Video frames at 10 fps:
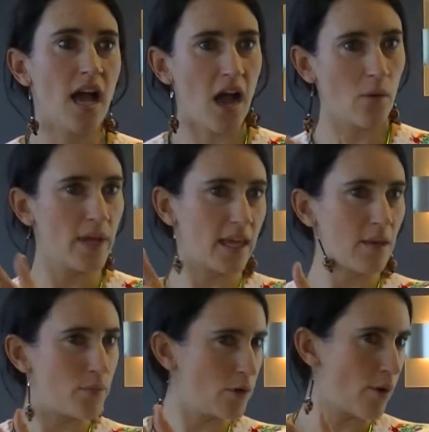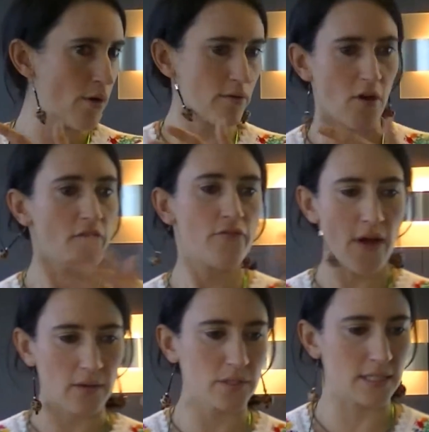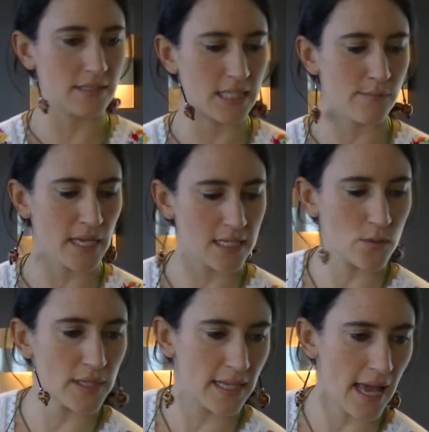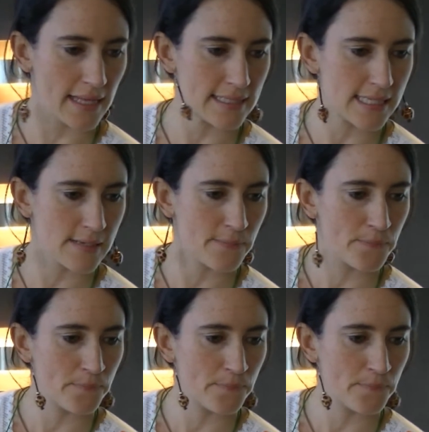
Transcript: and we keep, confounding these means with the ends.